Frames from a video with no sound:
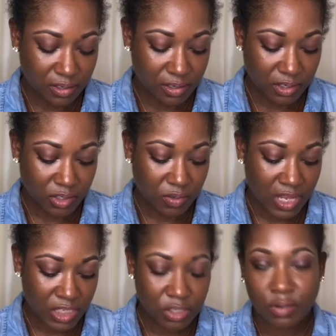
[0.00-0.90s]
so
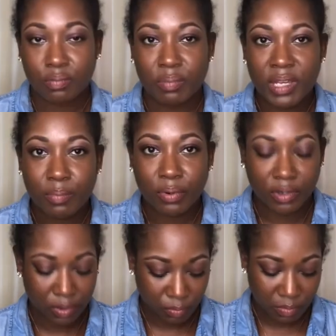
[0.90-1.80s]
that certain people
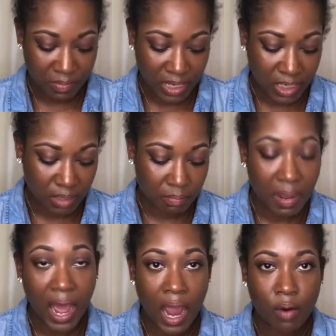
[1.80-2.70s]
could remain in
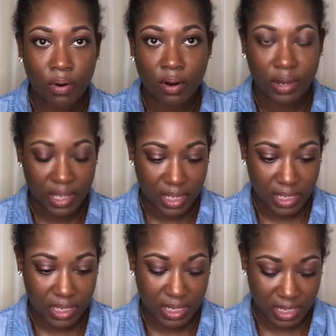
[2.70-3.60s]
power.
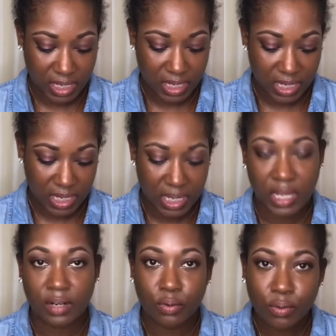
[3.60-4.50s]

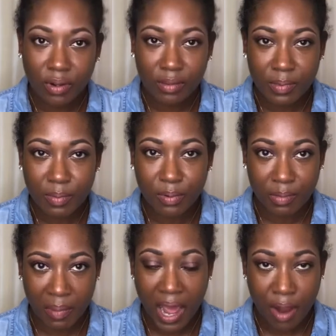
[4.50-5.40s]
And who are the people in
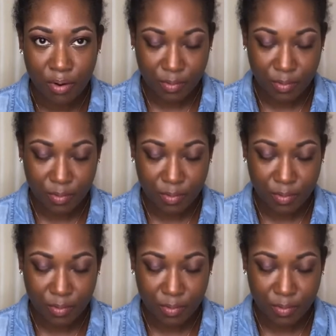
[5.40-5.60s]
power?